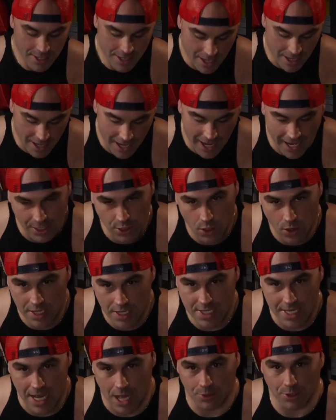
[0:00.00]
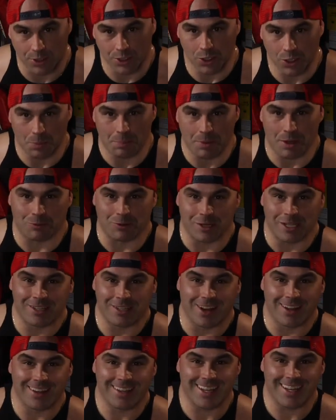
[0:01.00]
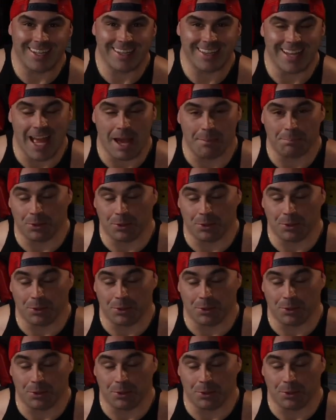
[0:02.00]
Uh, I know I sound a little bit redundant in that,